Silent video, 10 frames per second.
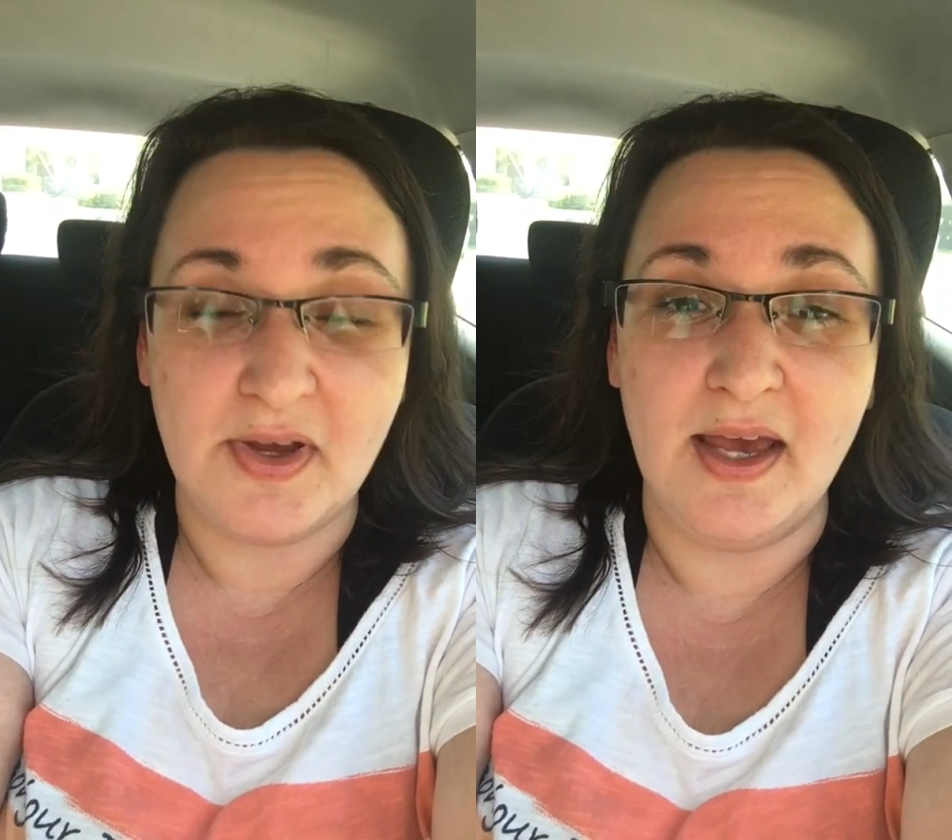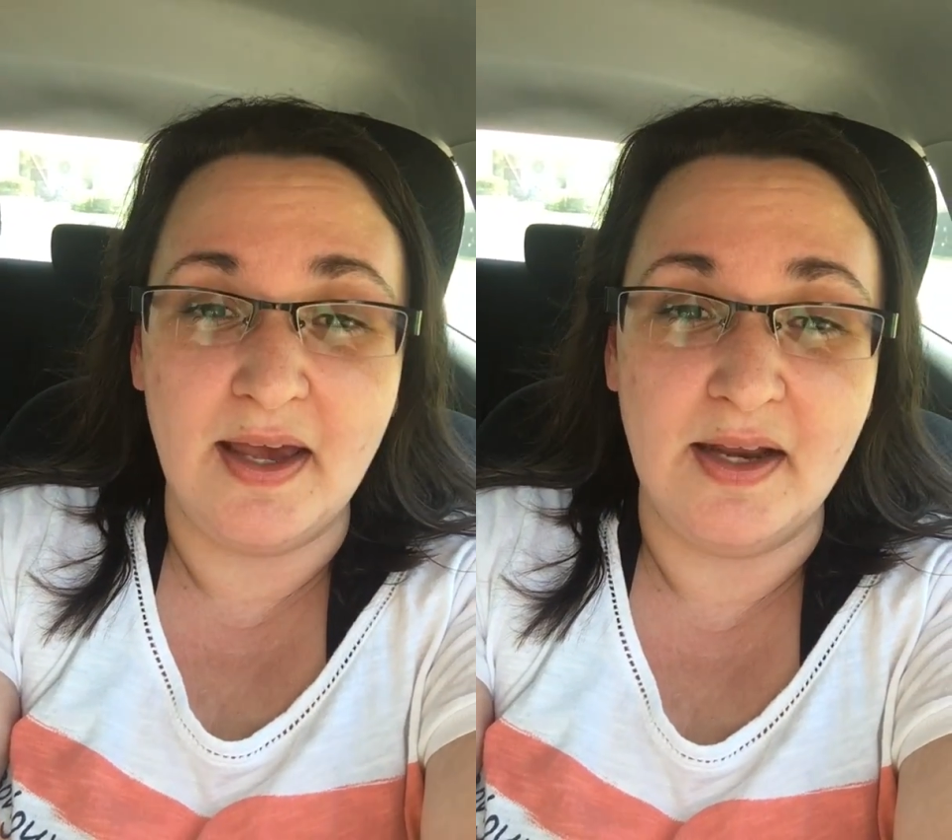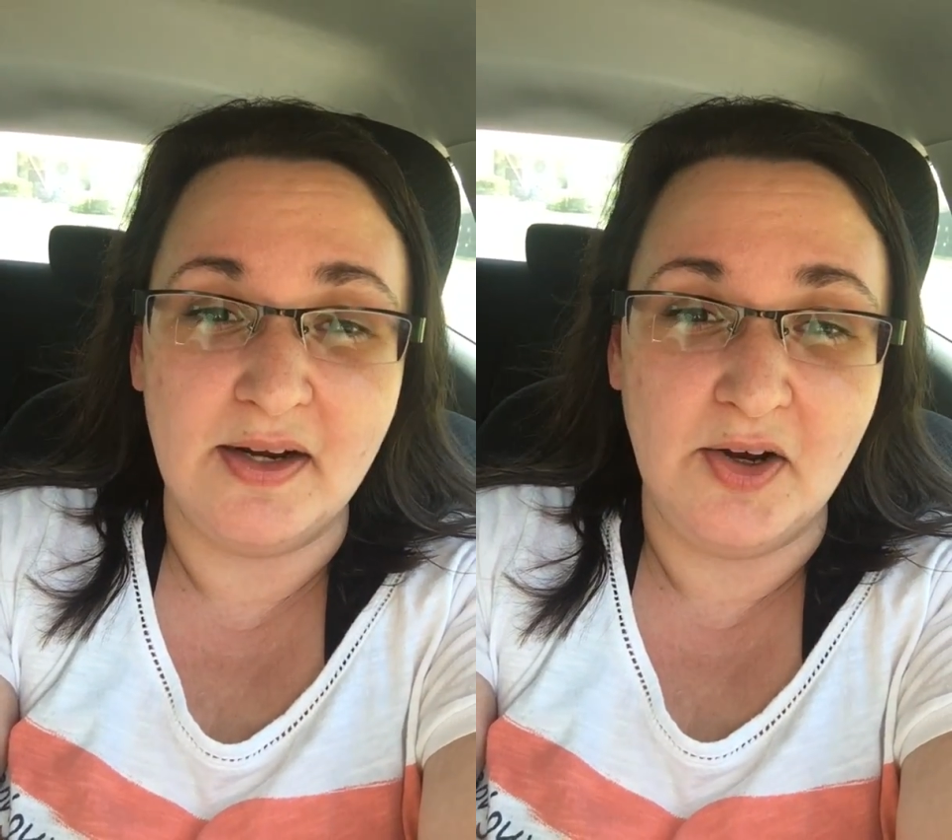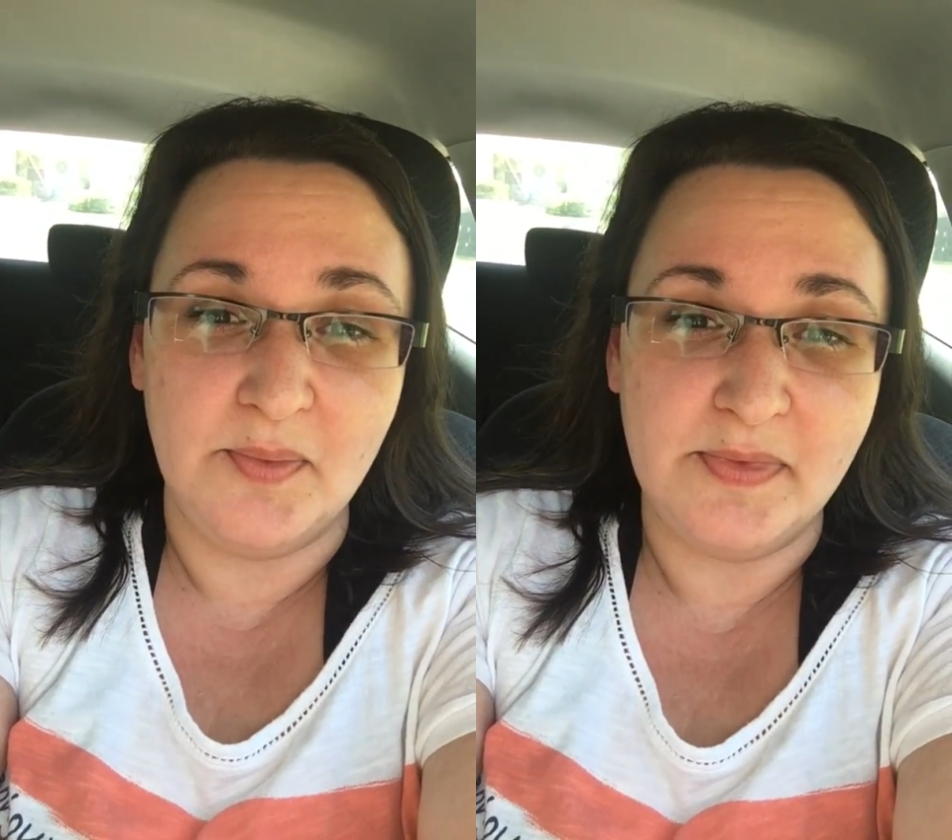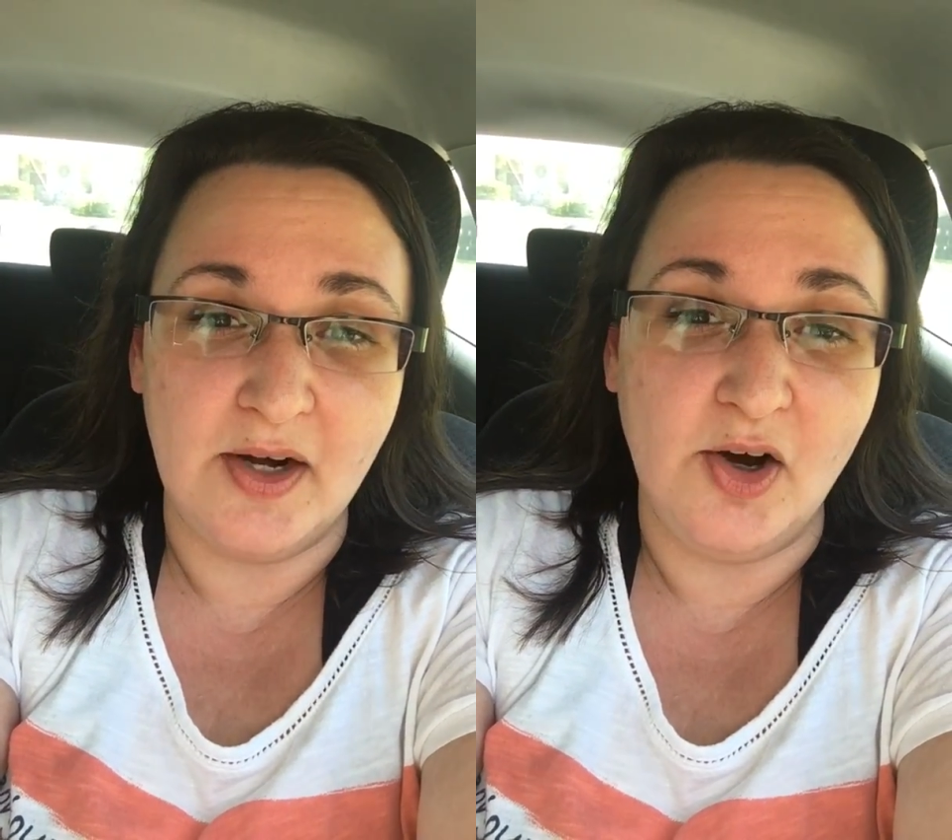
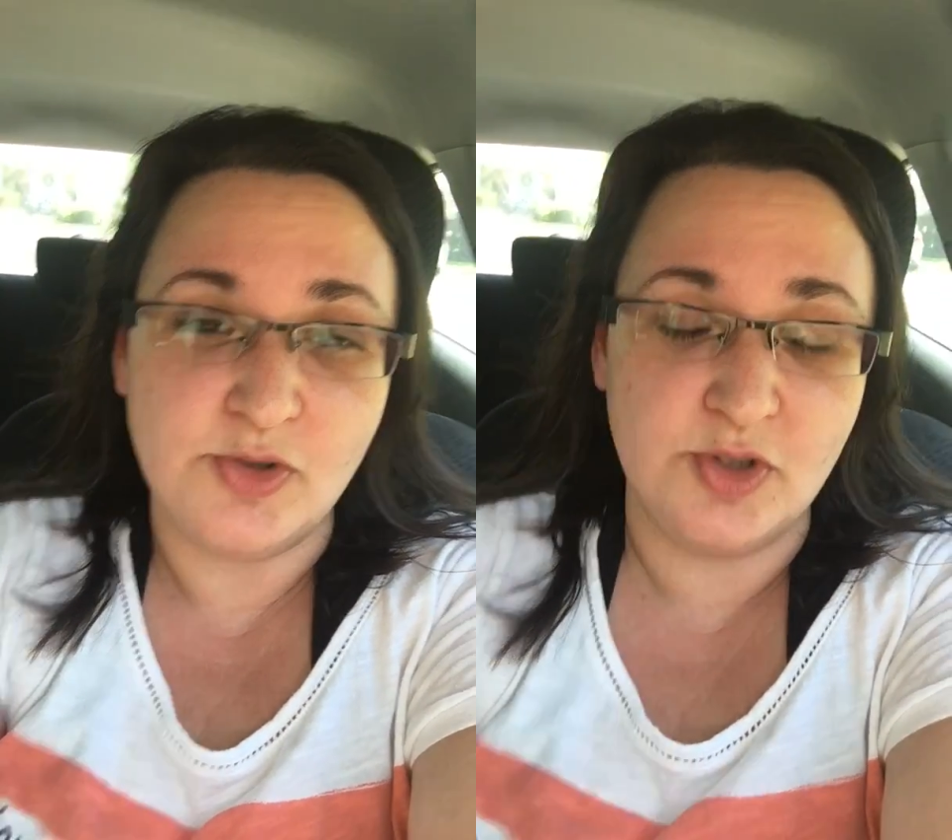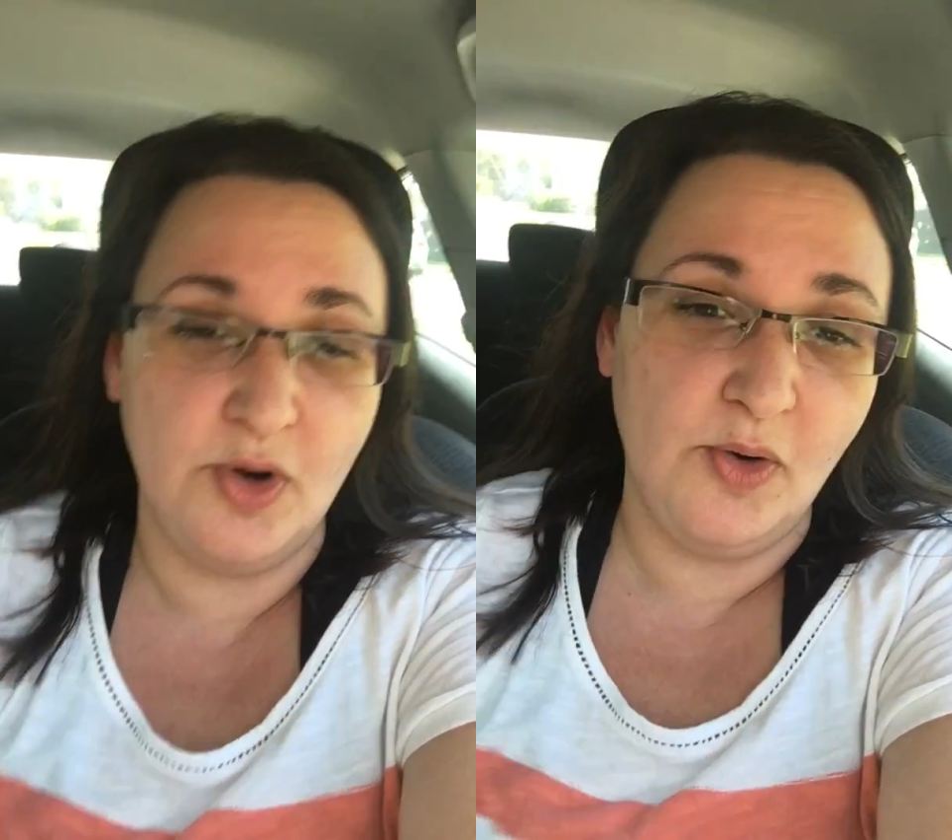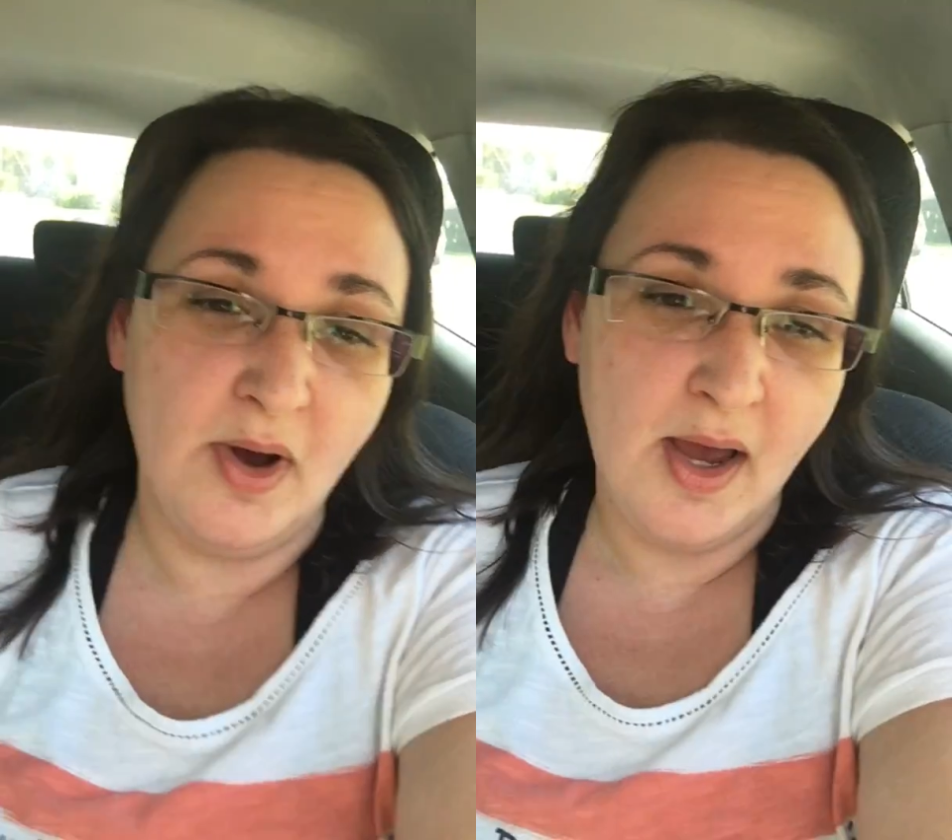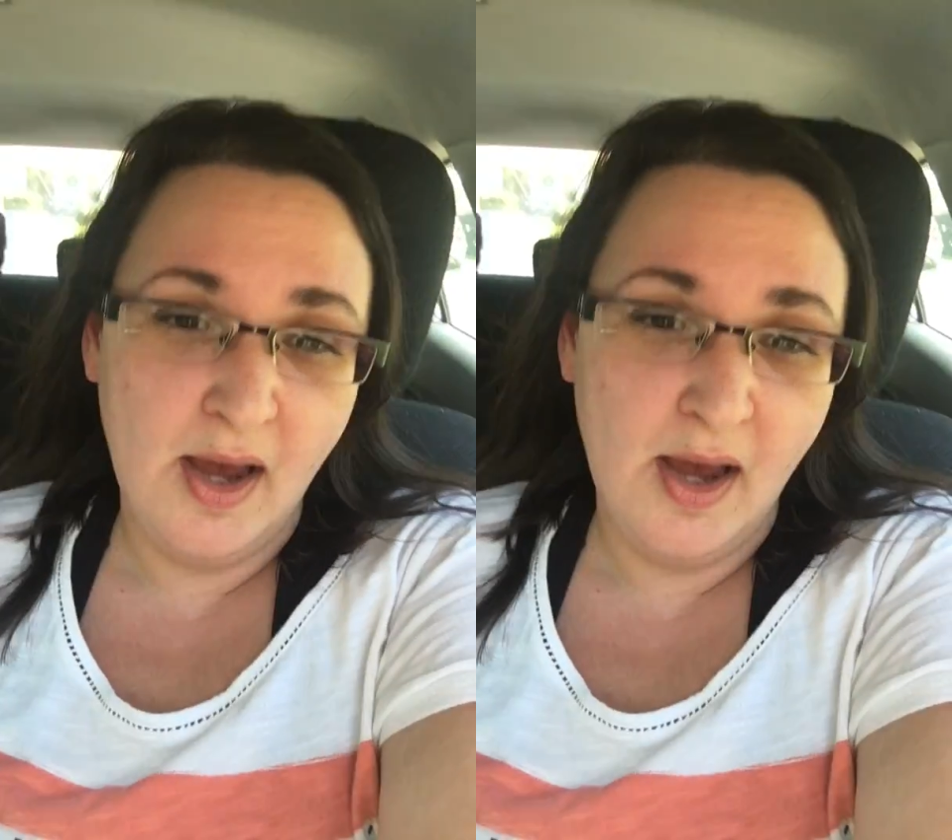And that also,